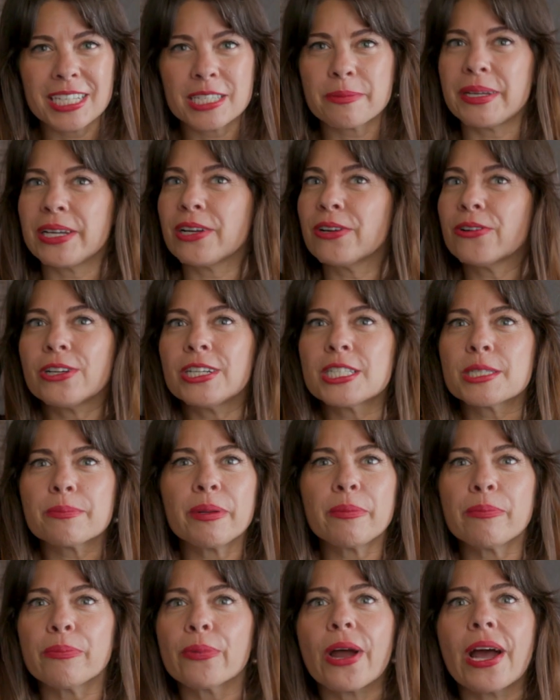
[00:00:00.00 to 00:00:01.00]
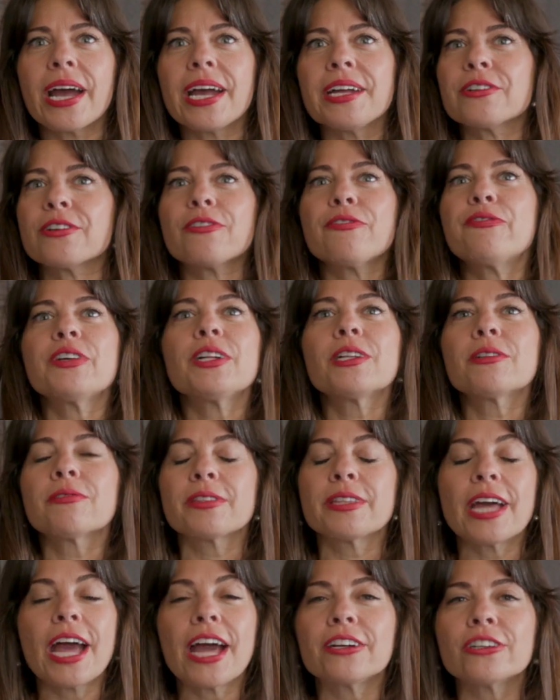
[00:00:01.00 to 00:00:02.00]
as being crisp and bright or filled
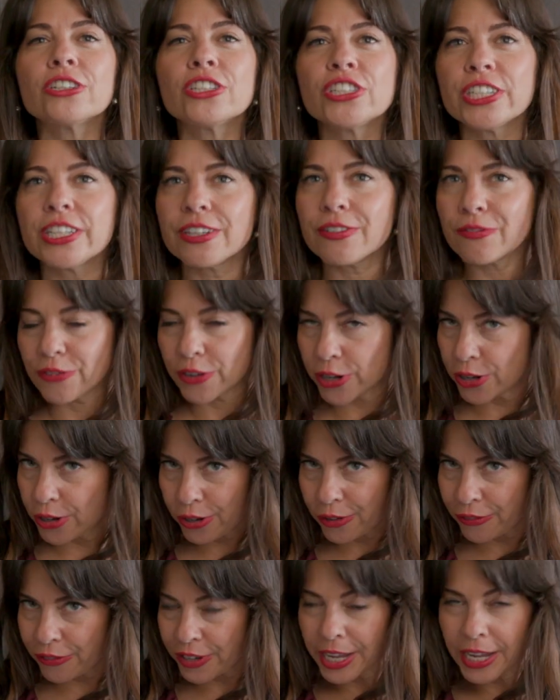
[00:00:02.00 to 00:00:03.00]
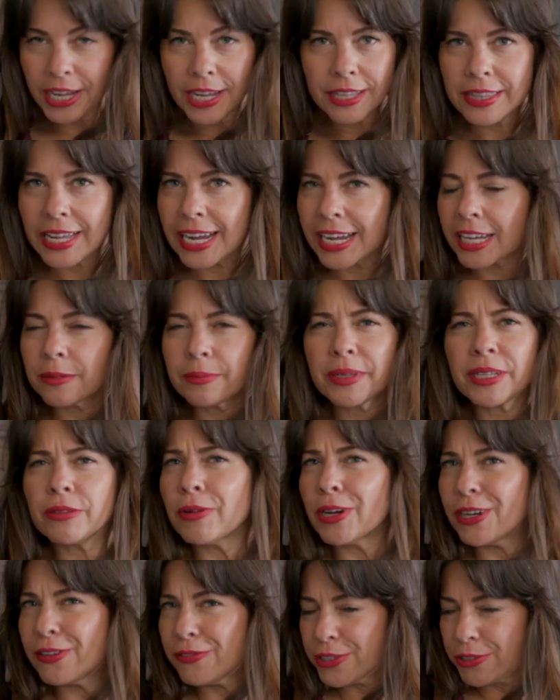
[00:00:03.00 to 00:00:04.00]
with energy and verve, that can mean
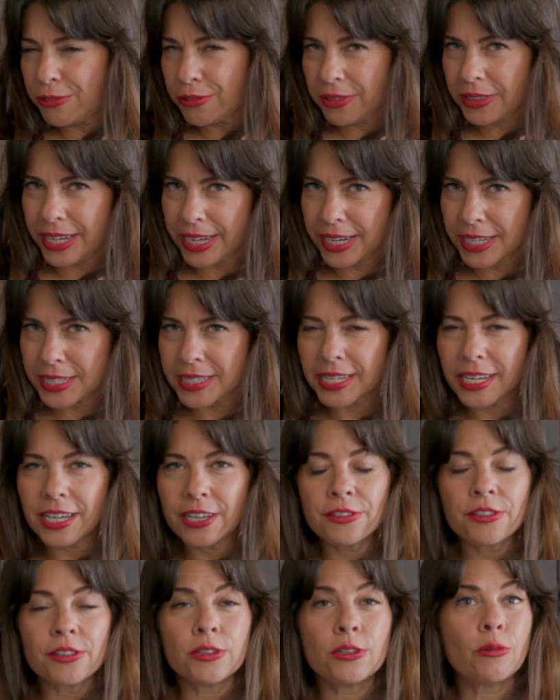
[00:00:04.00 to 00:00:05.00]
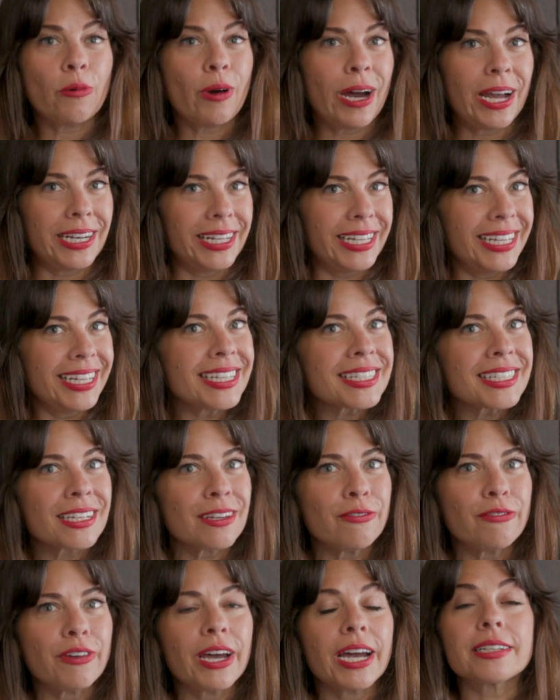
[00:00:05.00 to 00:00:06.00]
one of two things. Either the wine is
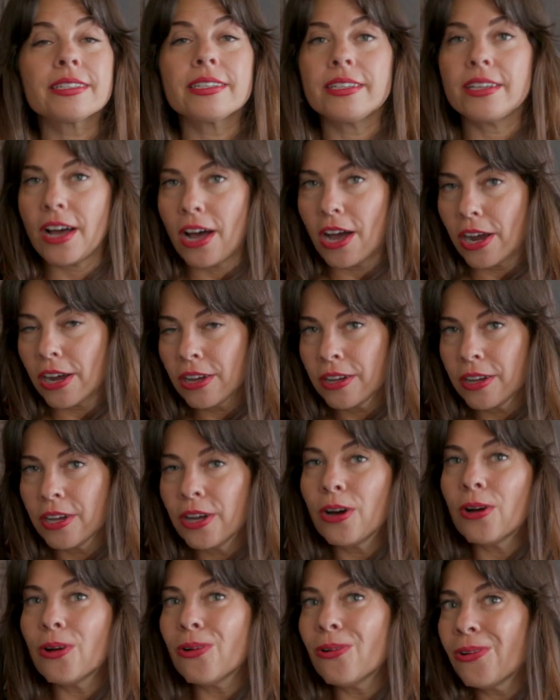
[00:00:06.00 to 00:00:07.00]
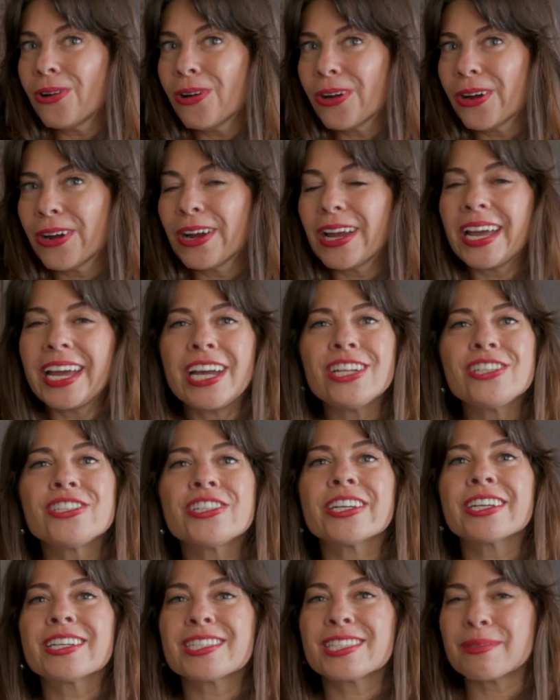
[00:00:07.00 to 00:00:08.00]
in fact young, or
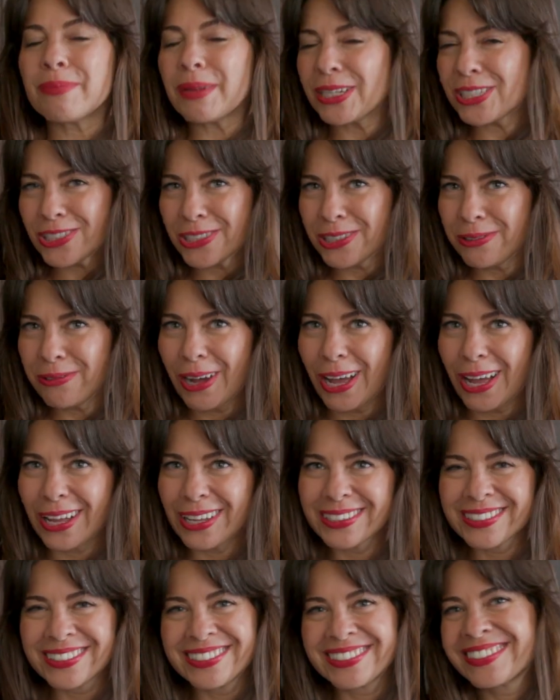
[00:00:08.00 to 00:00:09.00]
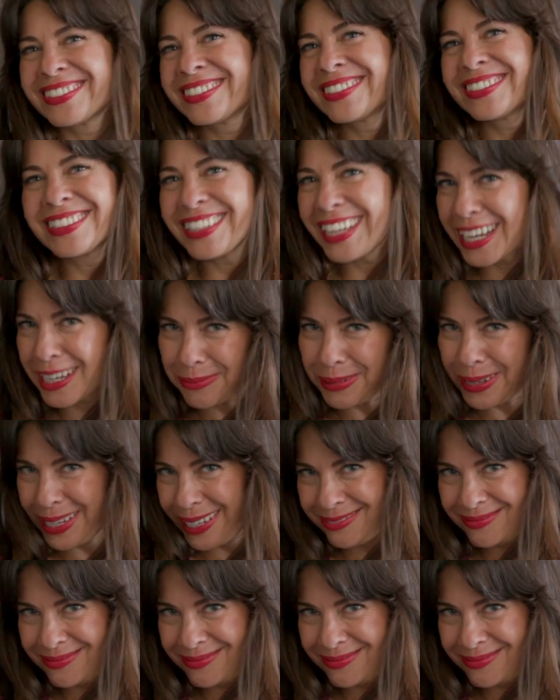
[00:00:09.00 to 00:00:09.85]
aging especially well, like me.